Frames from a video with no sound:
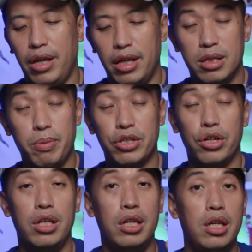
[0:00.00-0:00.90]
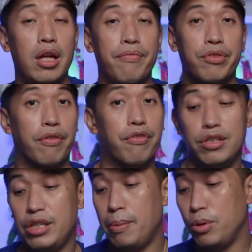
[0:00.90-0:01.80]
in, especially the
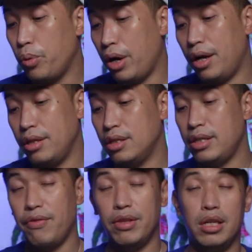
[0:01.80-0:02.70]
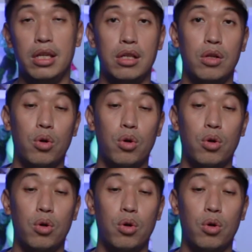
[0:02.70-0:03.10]
first time you wear the 17